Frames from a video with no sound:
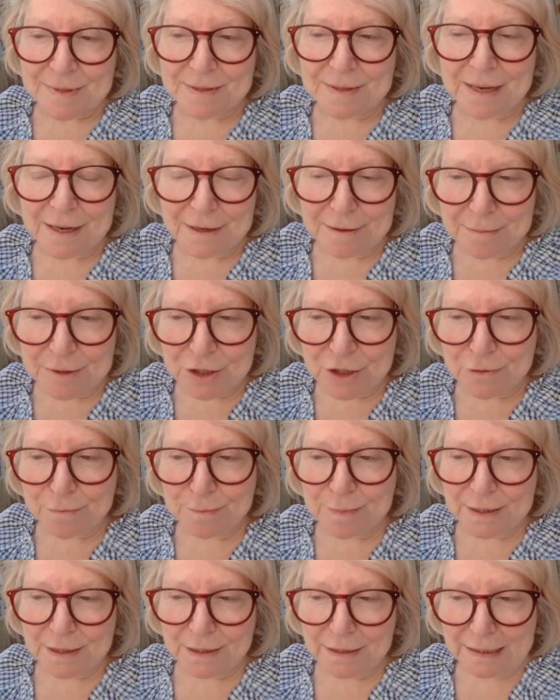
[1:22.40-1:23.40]
That image
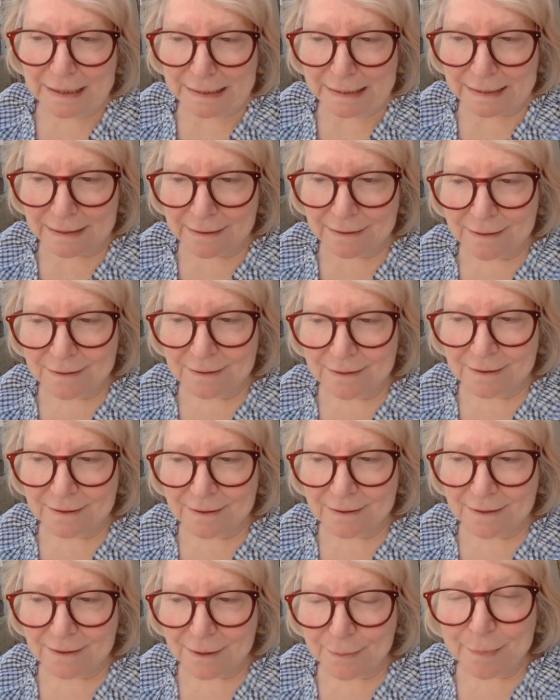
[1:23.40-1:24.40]
of being in
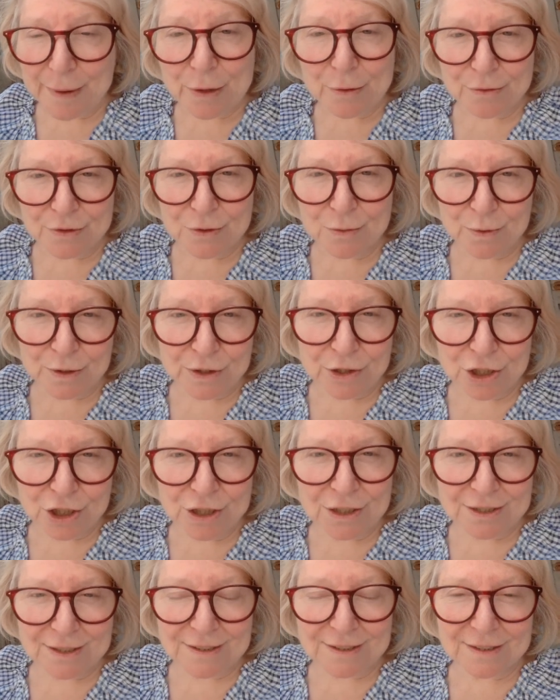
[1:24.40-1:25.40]
the boat with
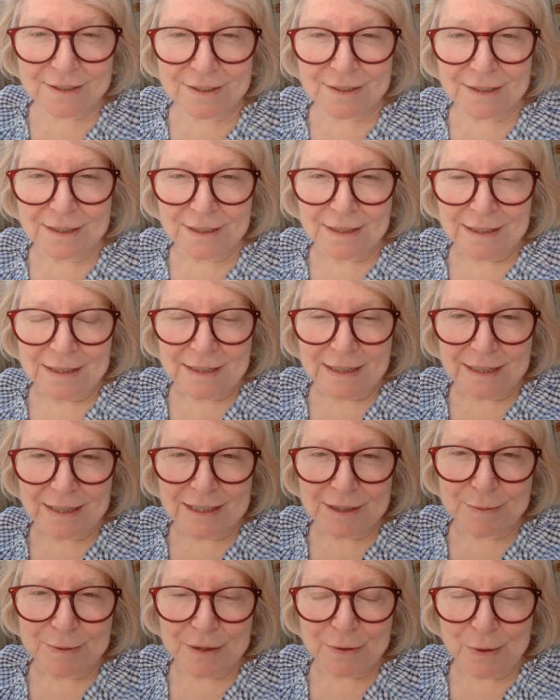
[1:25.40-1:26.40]
Jesus
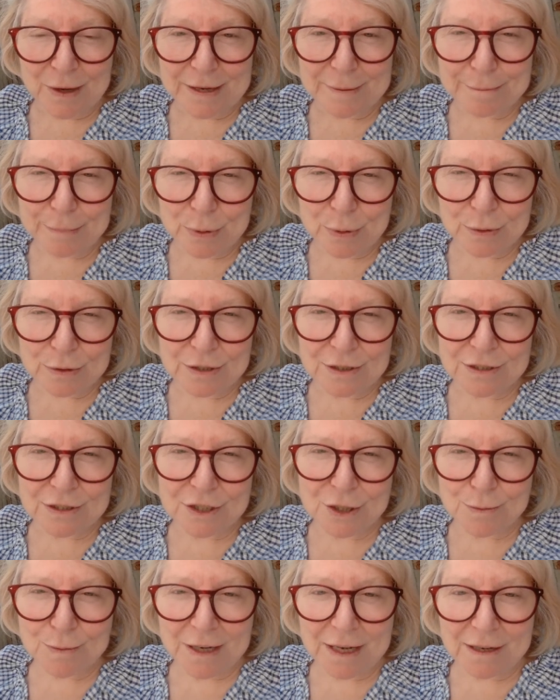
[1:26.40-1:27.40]
has been quite important
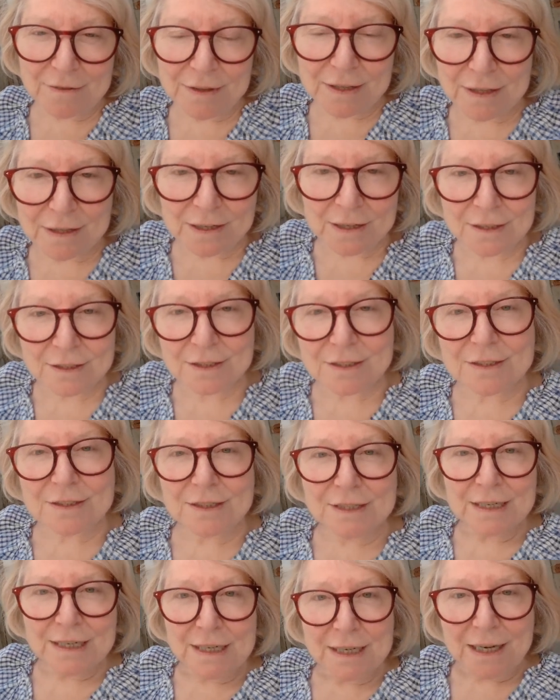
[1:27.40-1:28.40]
to me over the last
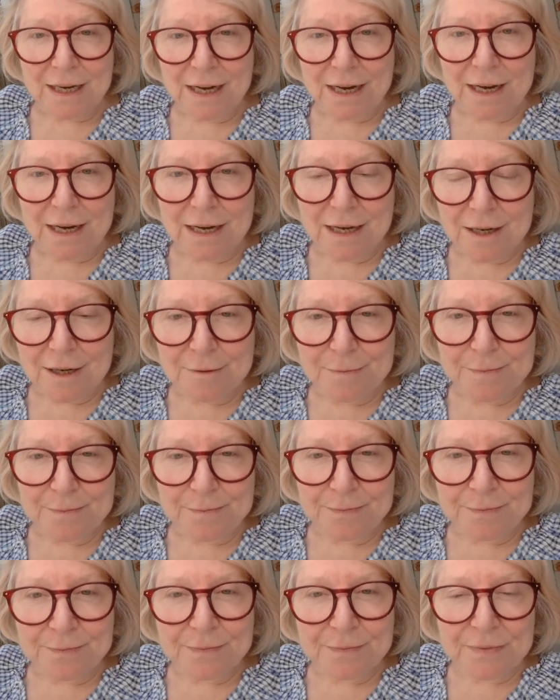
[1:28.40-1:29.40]

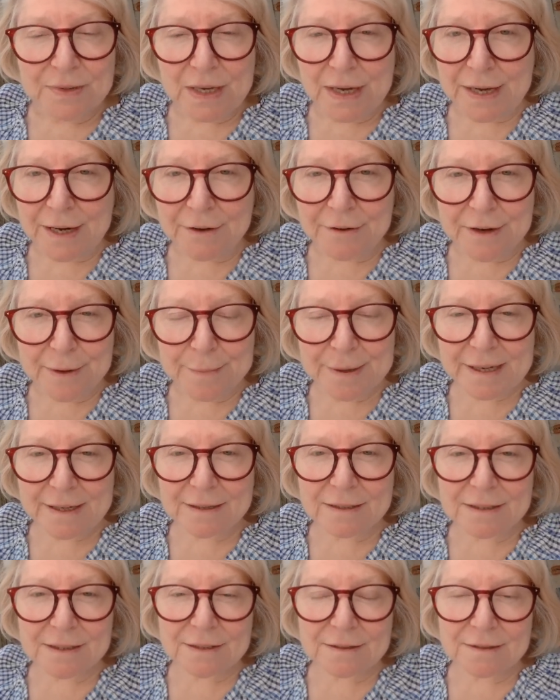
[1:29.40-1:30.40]
year and a
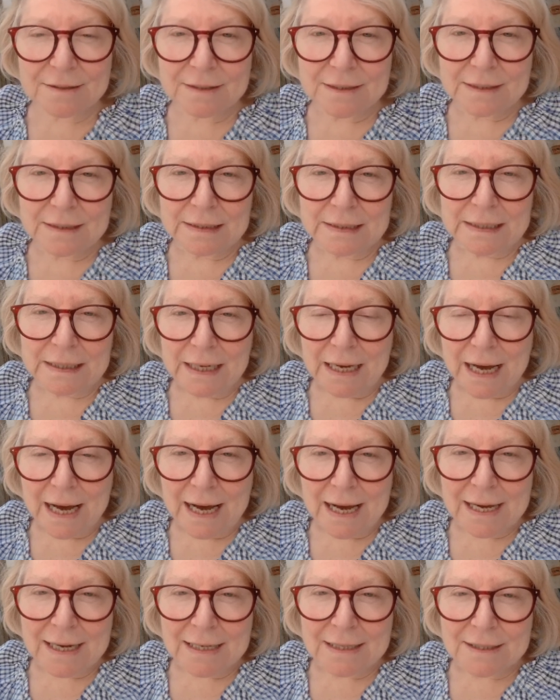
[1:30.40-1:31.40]
bit,
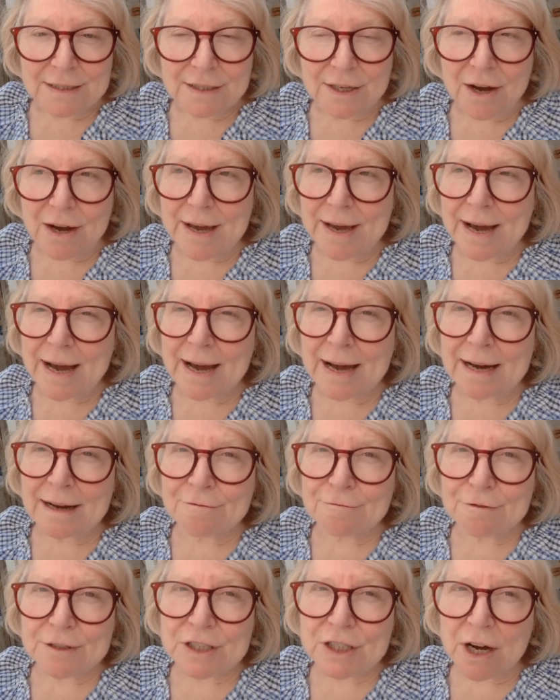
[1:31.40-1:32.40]
as I
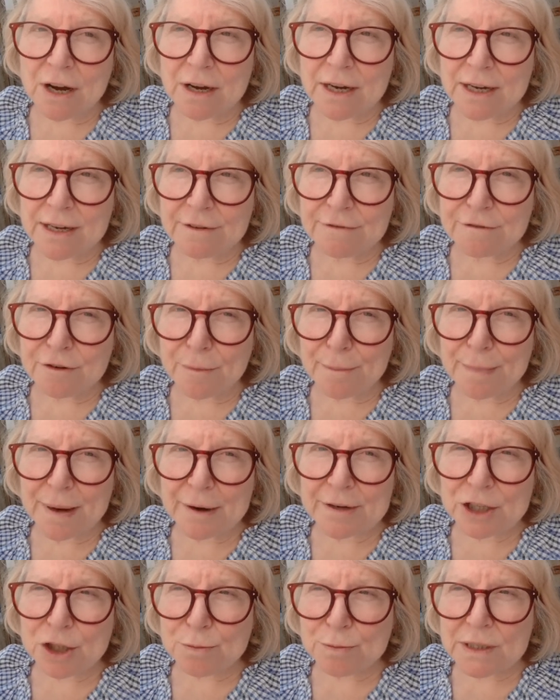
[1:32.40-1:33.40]
have retired from
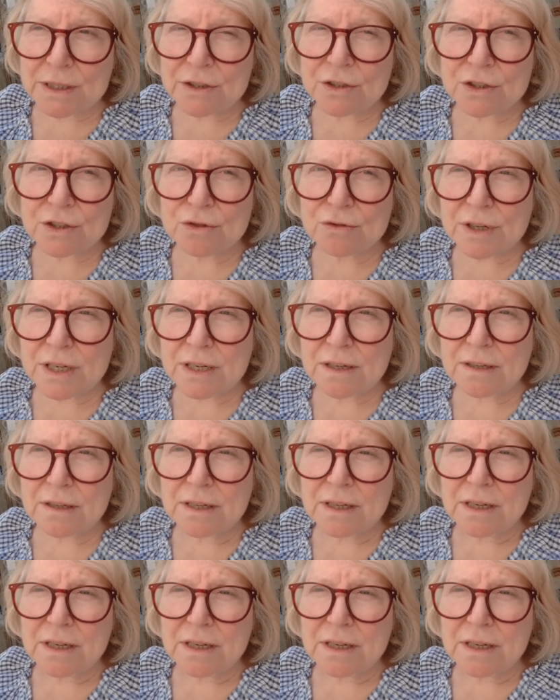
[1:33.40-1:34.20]
parish ministry